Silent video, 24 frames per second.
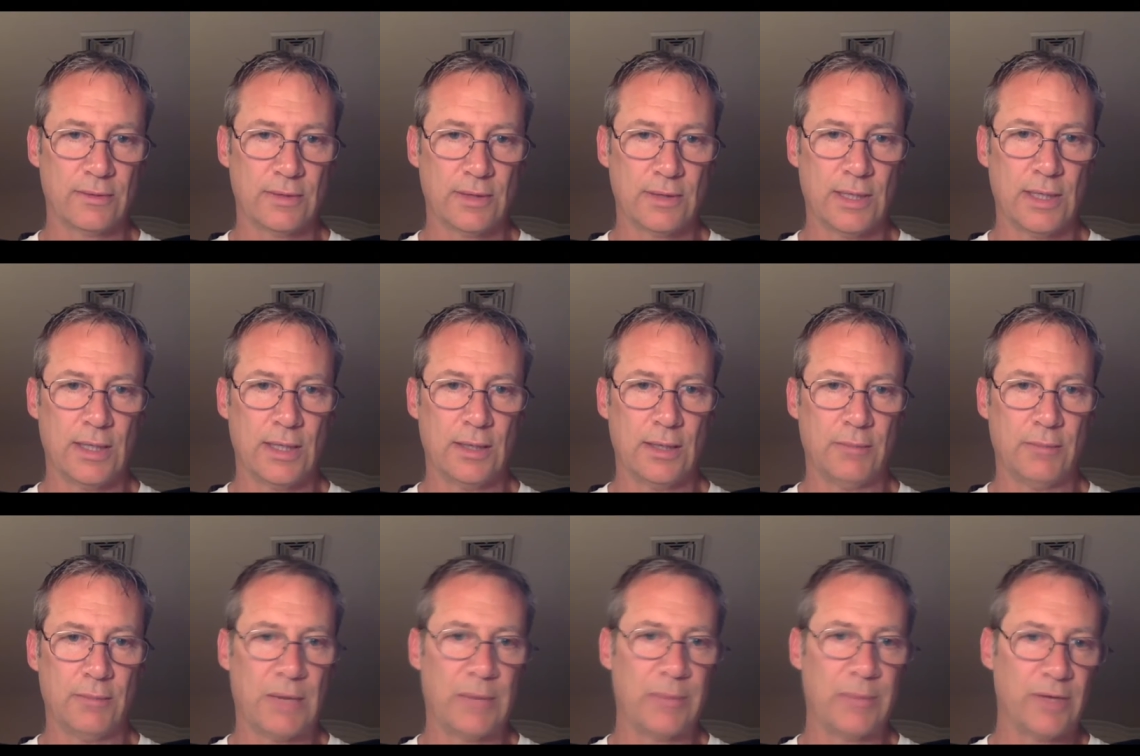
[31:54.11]
and
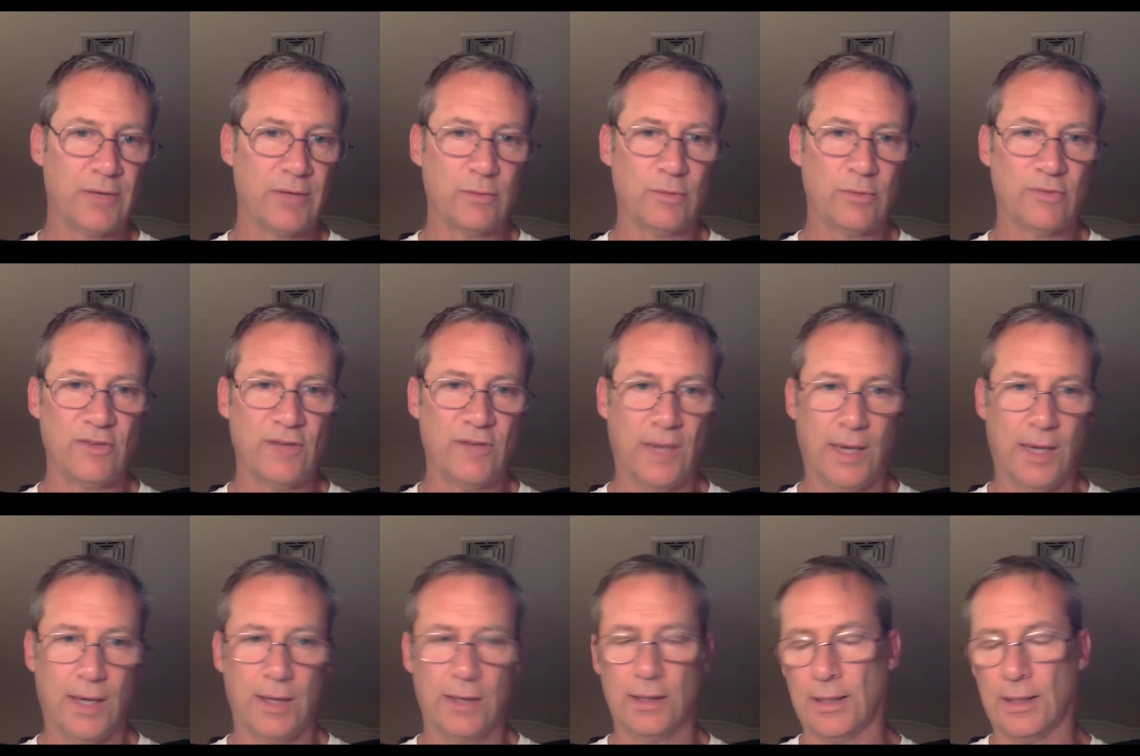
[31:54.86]
my place was
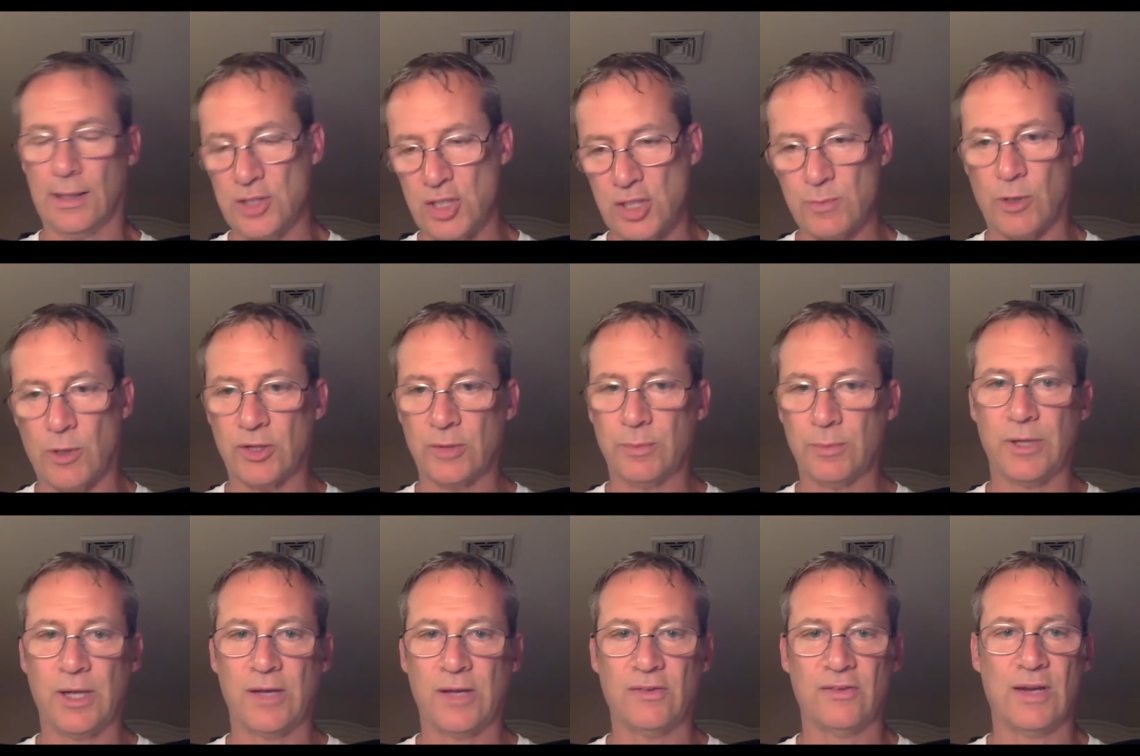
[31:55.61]
10, and I just bought the
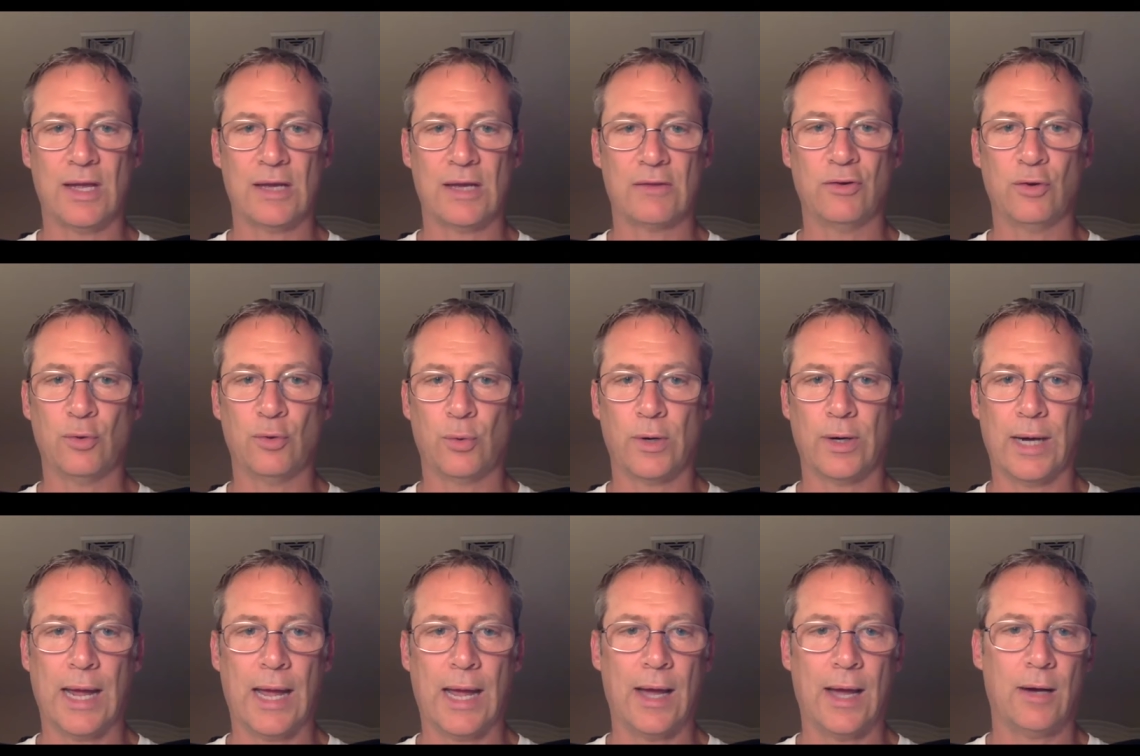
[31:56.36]
place next door
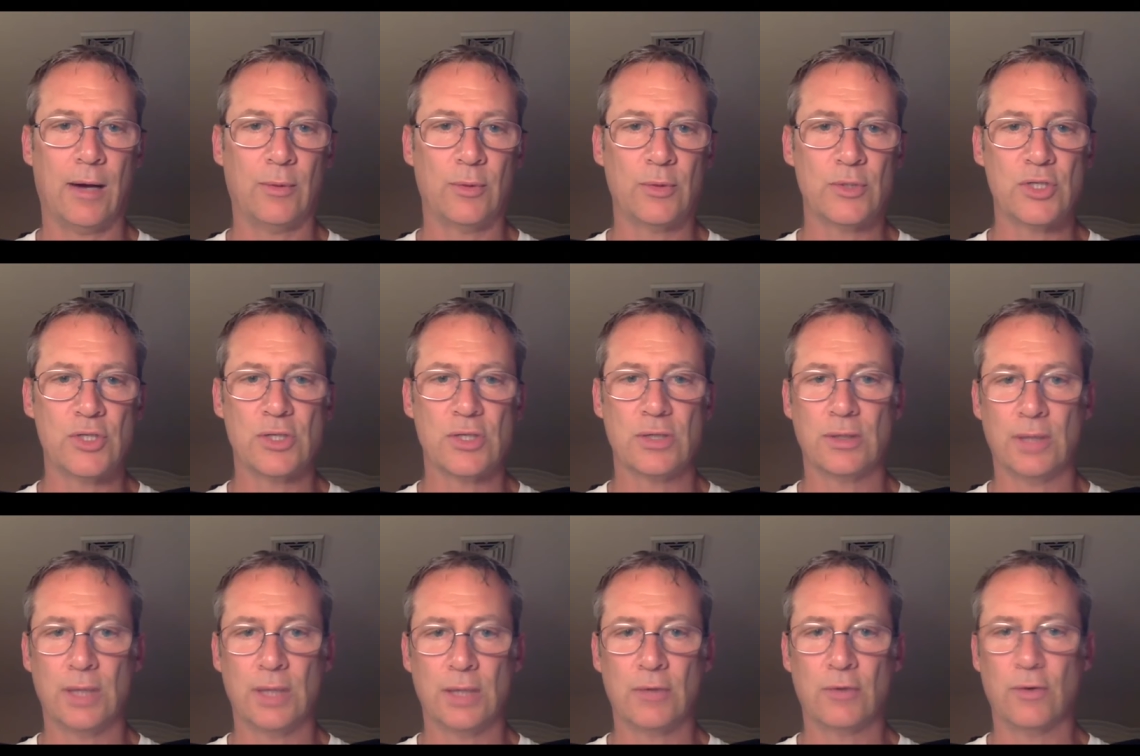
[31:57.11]
now, which
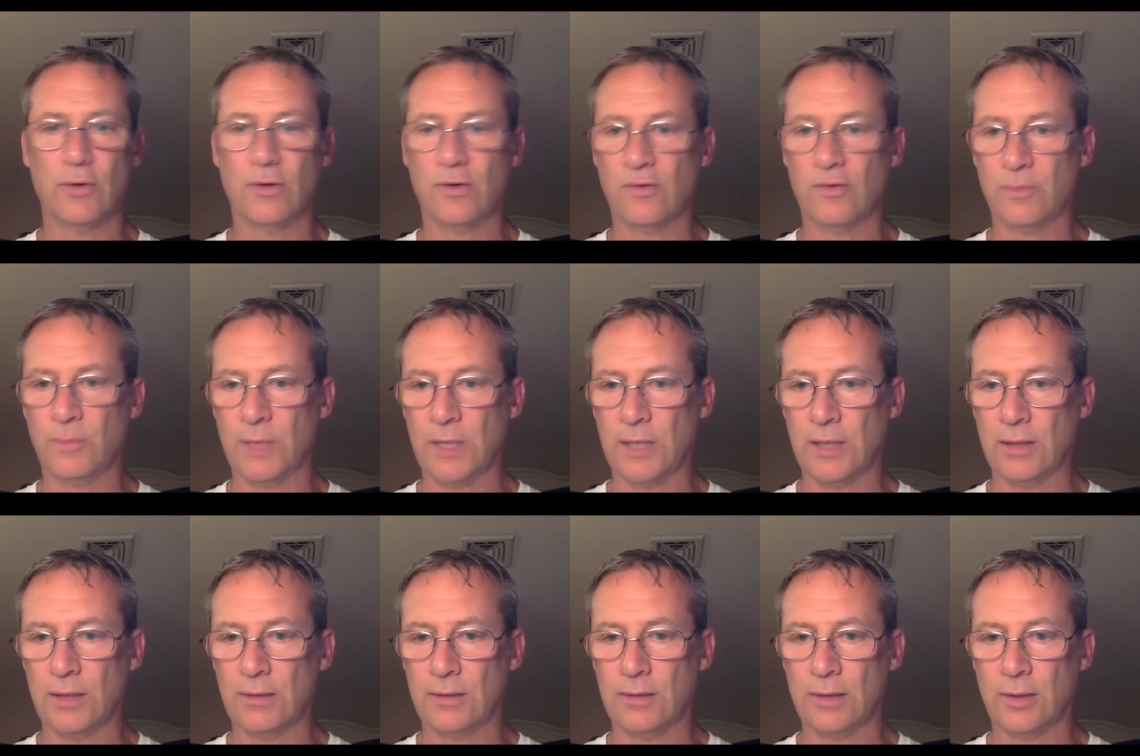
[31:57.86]
increased
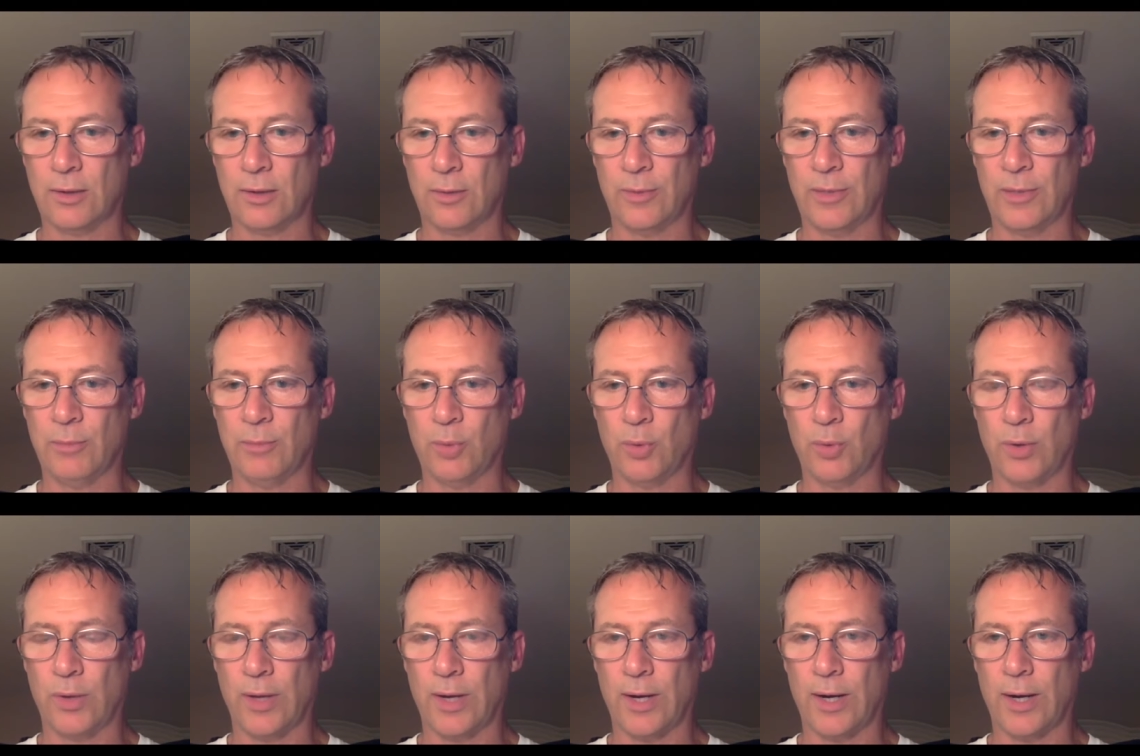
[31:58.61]
me a little bit
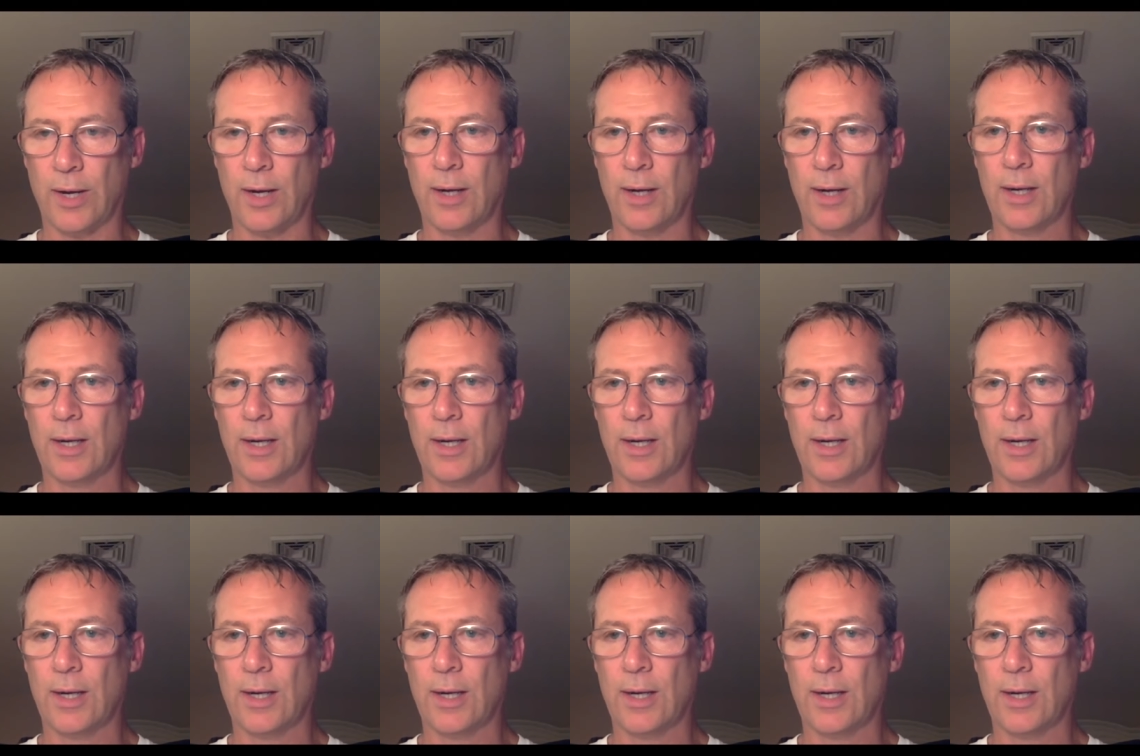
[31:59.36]
more there.